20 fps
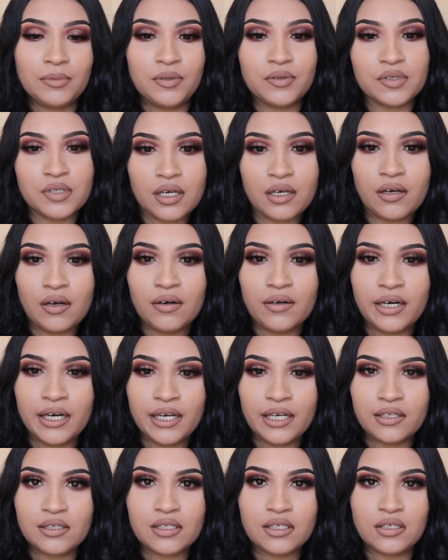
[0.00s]
I was like, all
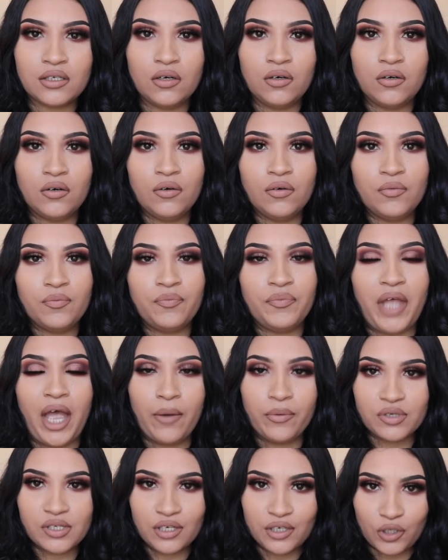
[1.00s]
right. So
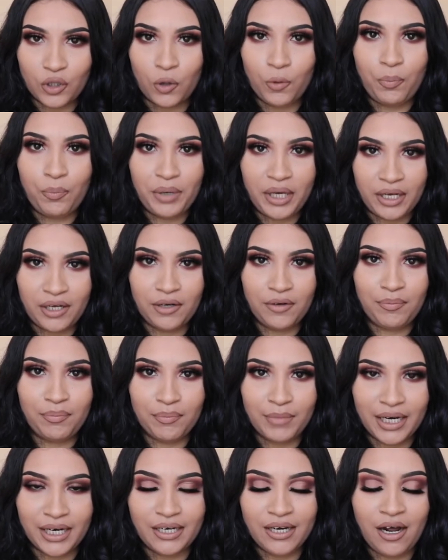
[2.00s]
I was gonna go pick up
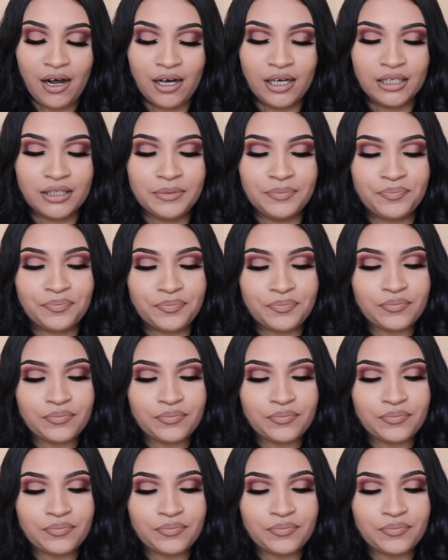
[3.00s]
my dog.